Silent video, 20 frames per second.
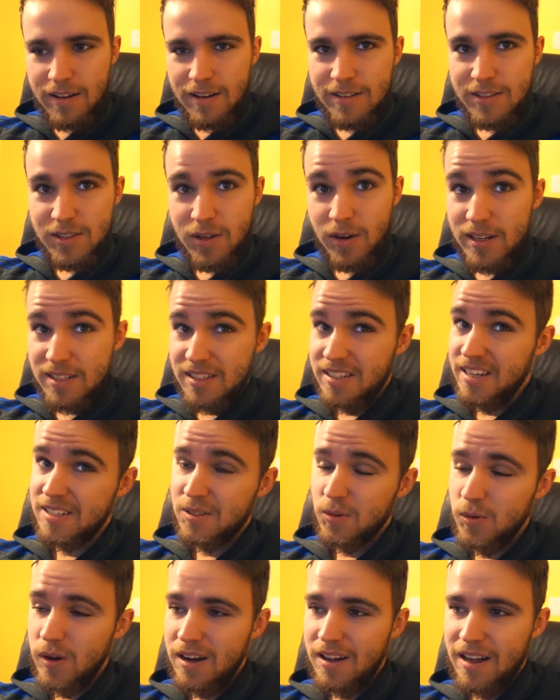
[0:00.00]
Sorry, it takes
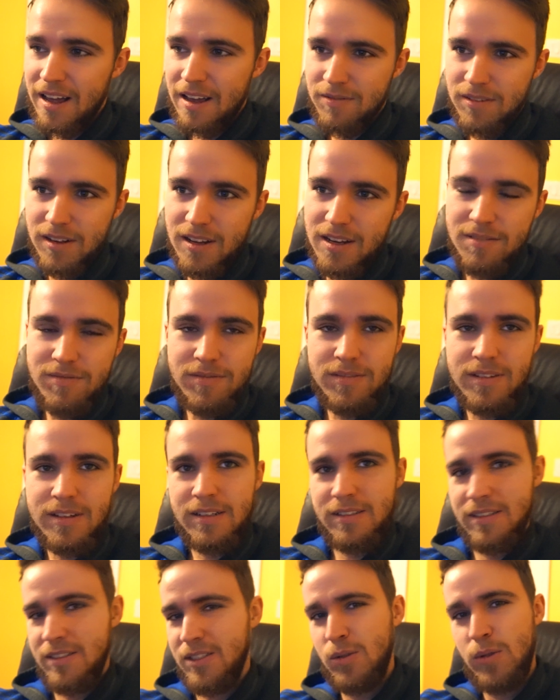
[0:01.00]
a while. I have life.
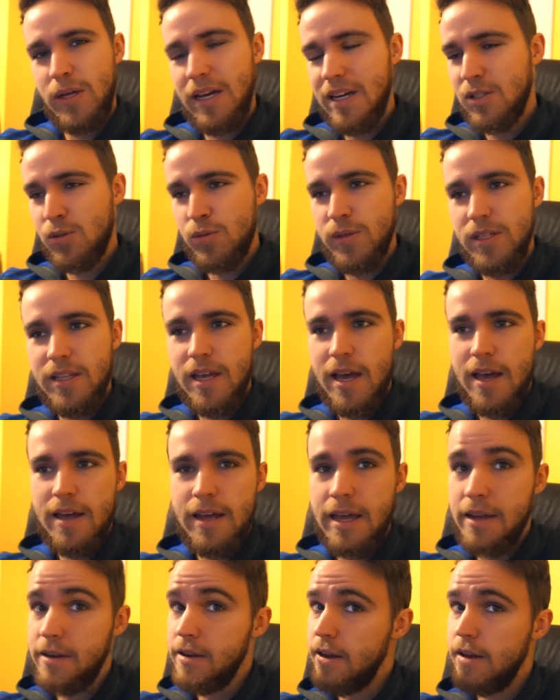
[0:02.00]
You guys read that,
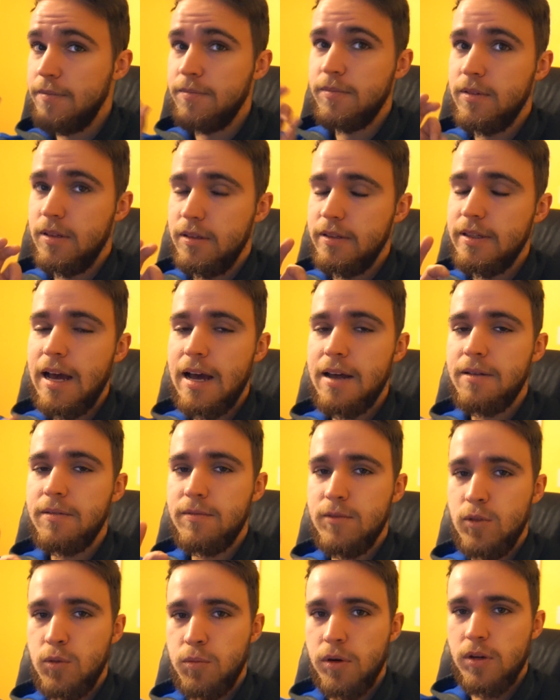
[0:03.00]
and not
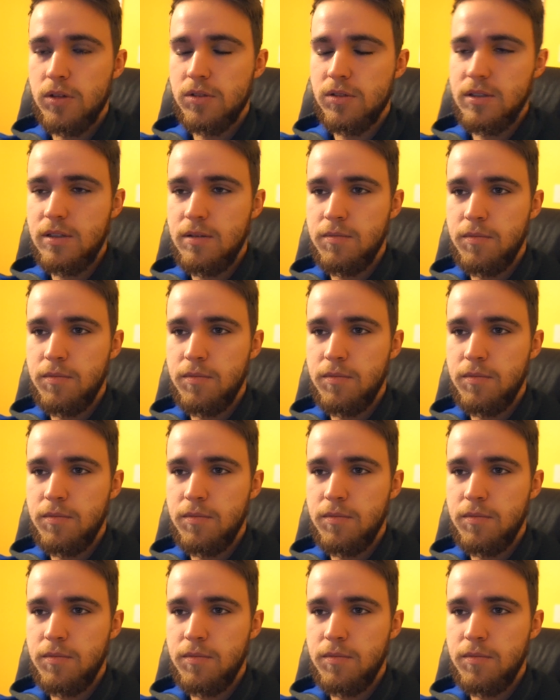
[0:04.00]
you personally,